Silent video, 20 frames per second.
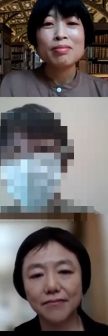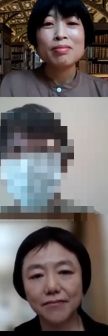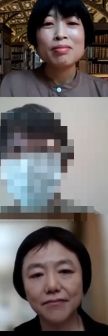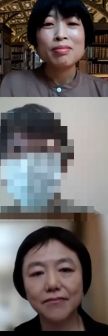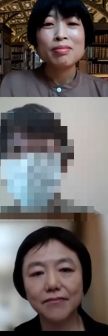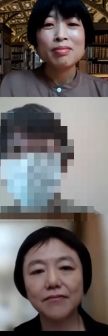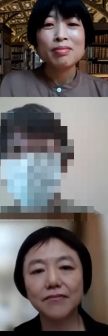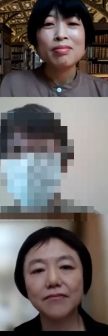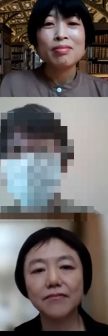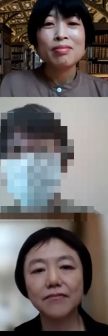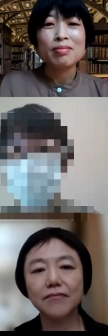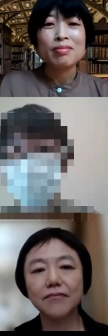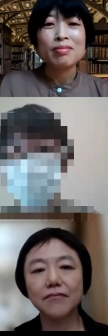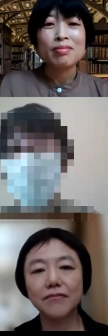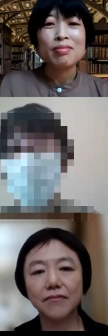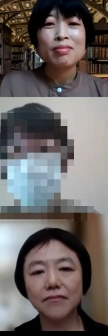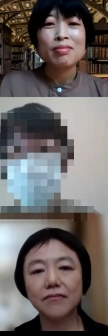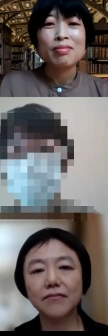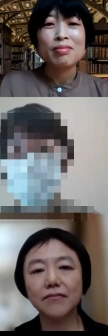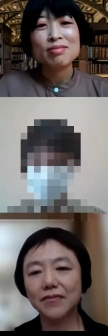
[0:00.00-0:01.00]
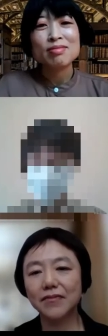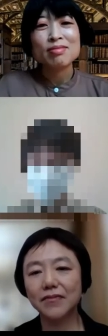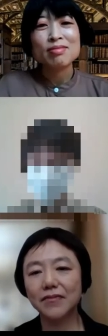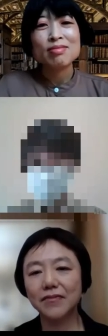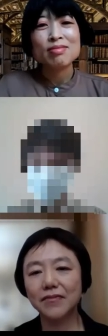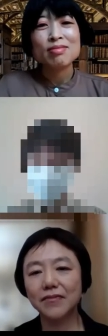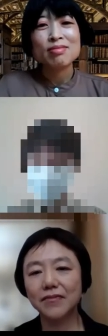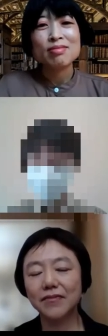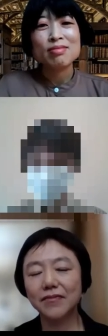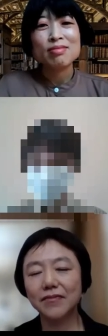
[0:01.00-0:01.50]

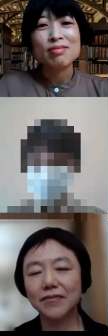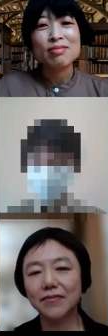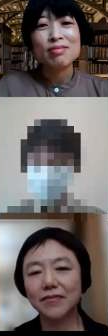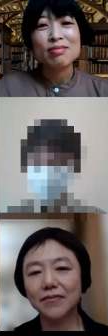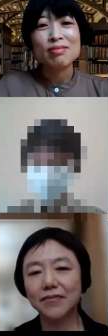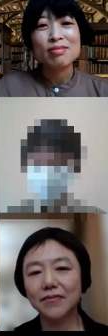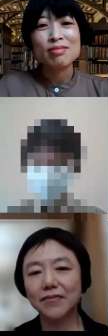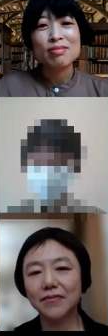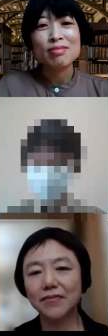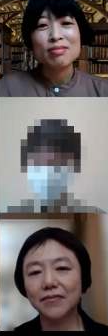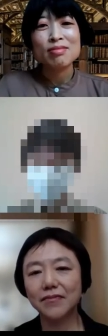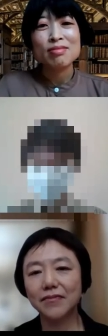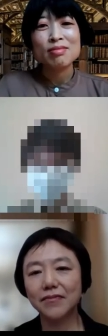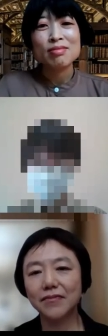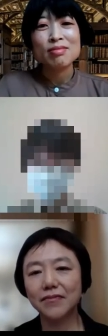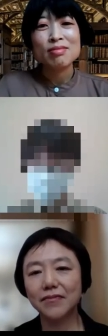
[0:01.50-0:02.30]
Nothing is said.